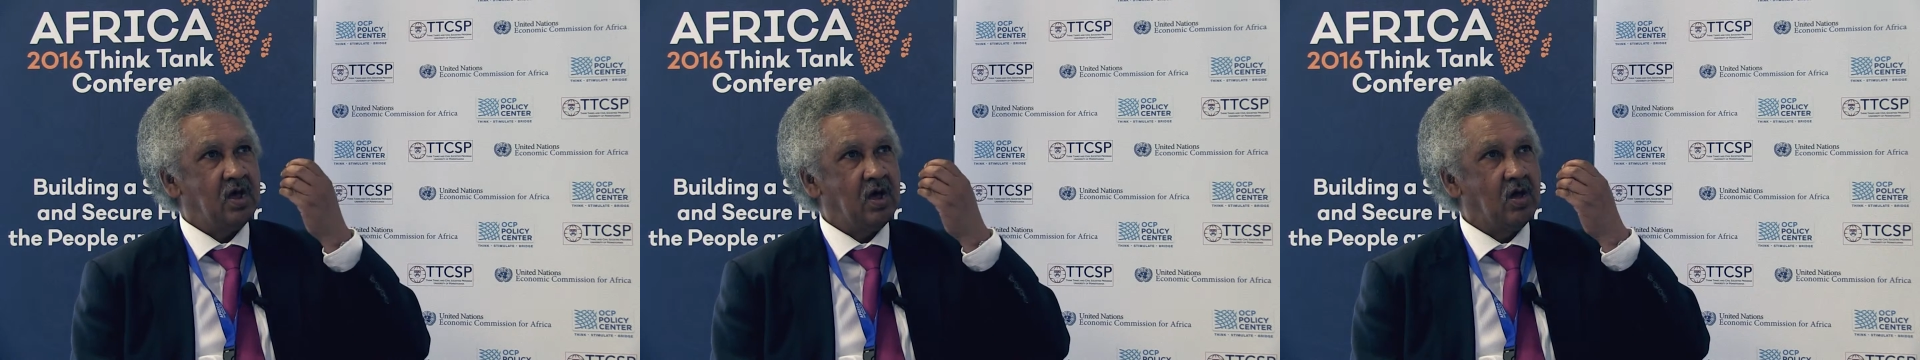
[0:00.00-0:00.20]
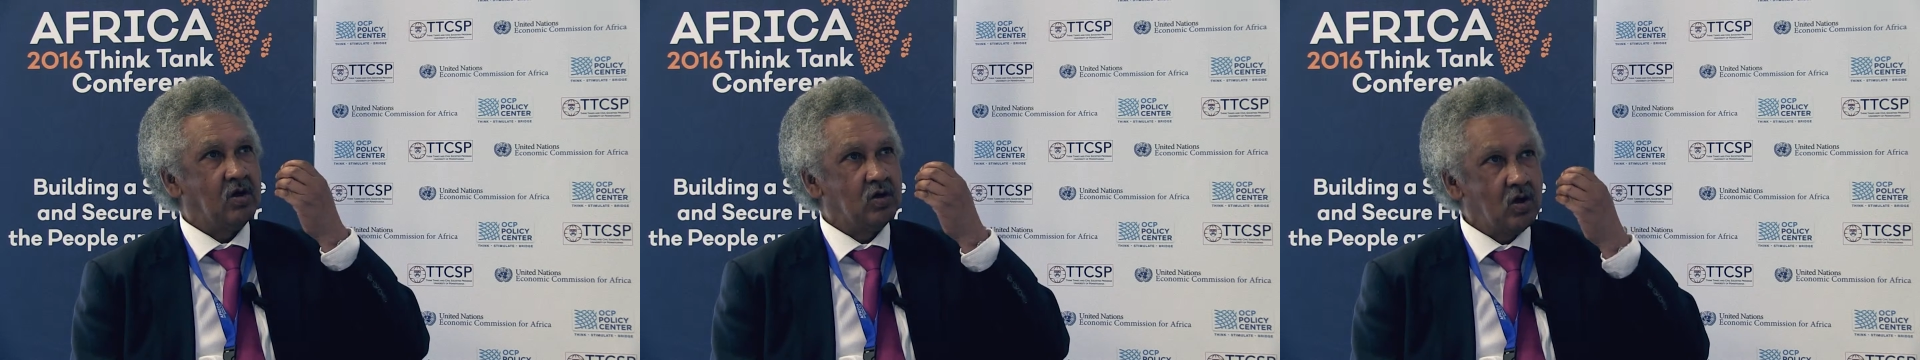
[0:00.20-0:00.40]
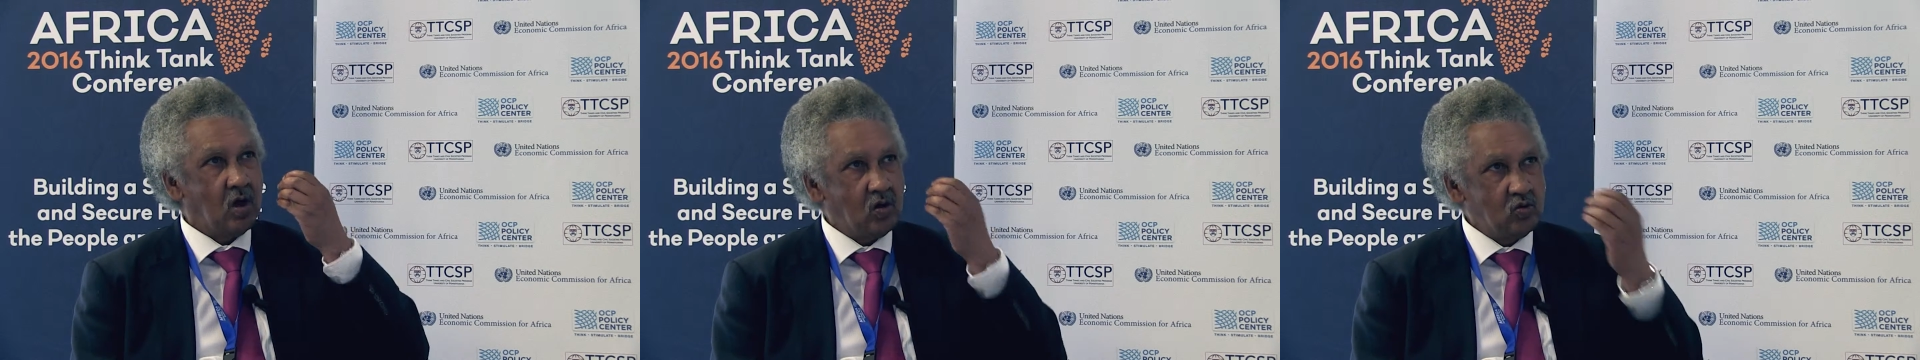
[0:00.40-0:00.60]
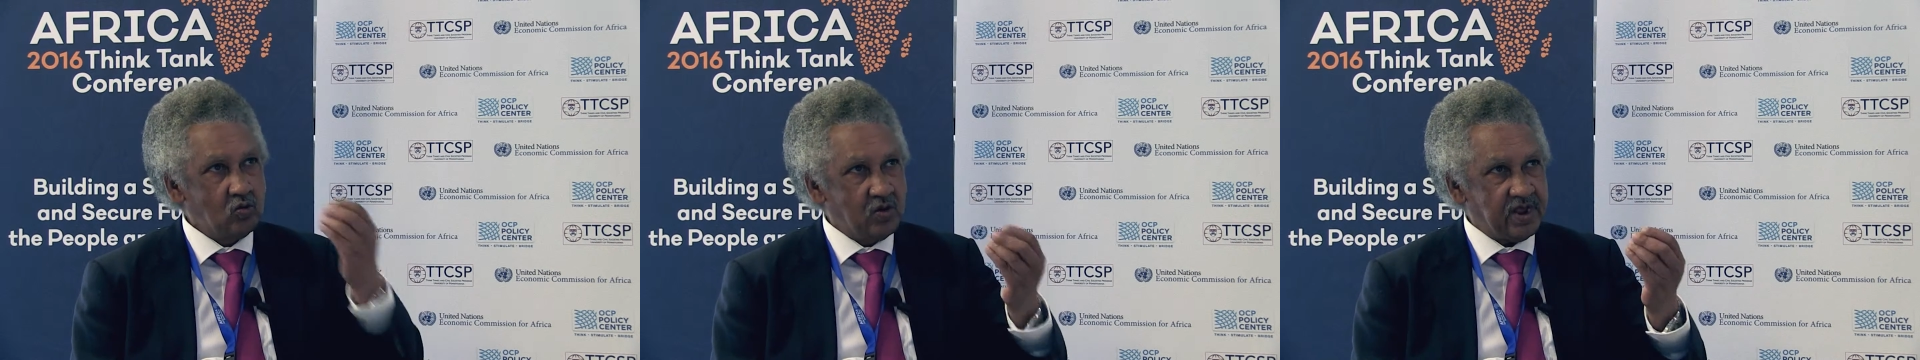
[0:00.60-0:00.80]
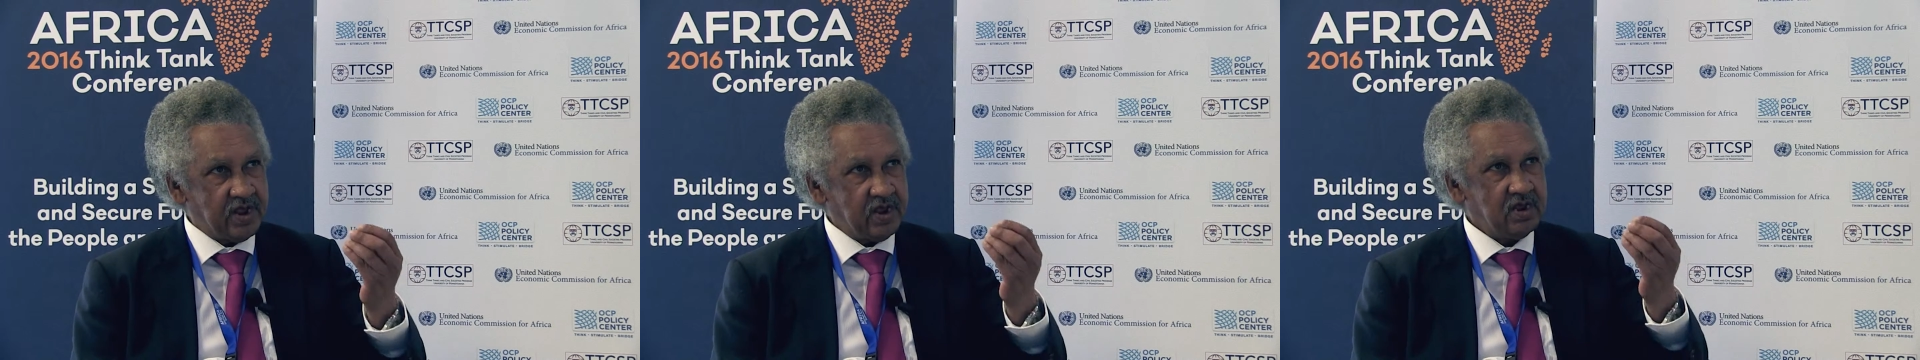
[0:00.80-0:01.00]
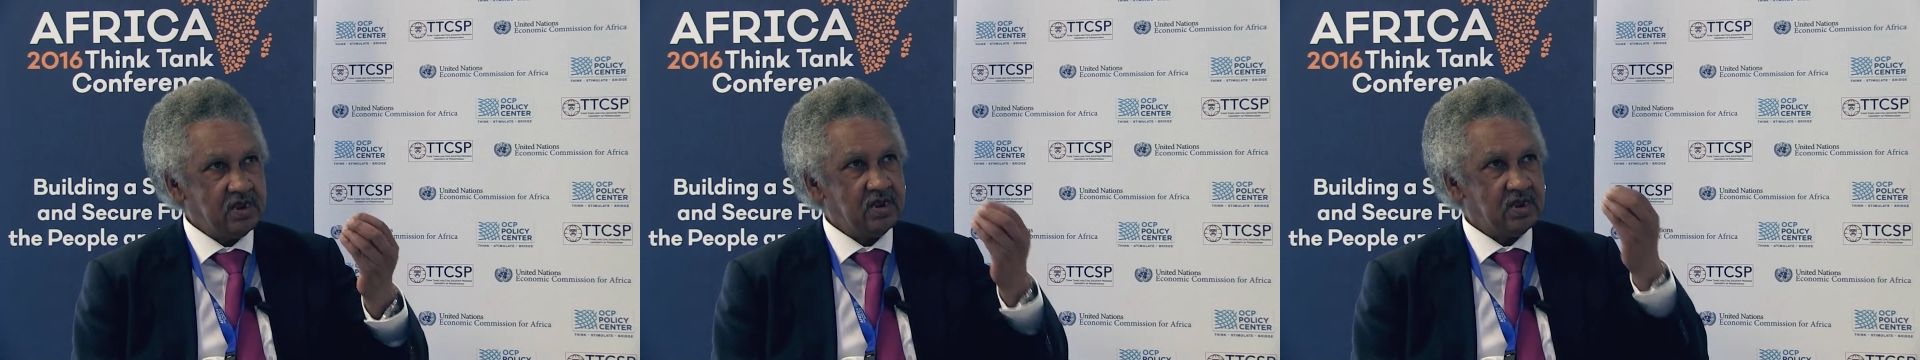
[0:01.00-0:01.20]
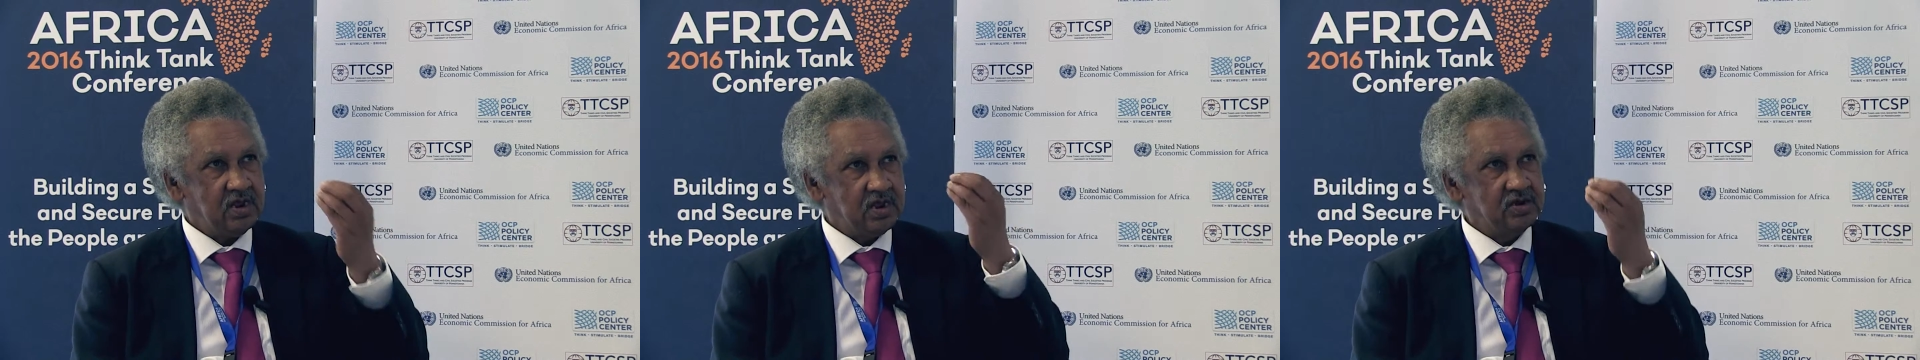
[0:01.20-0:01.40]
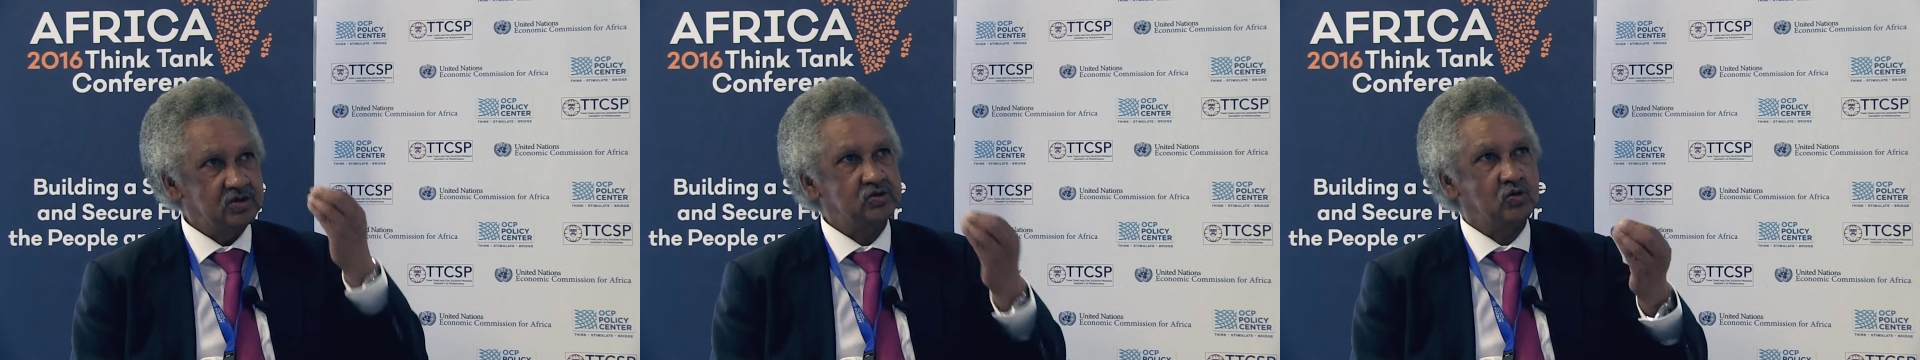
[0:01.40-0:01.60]
a long way
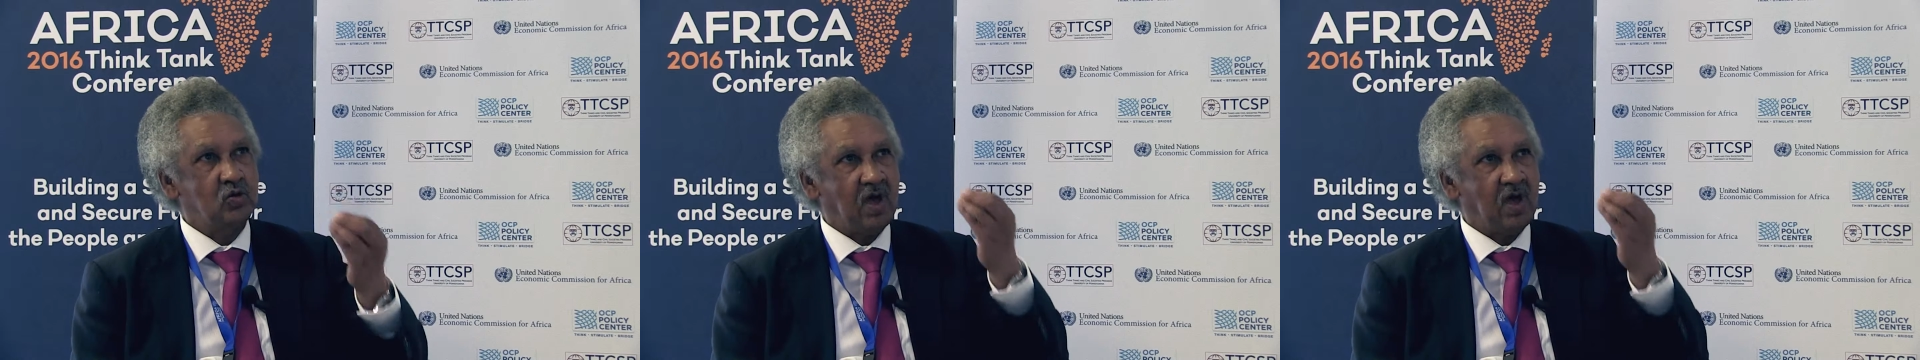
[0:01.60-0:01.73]
into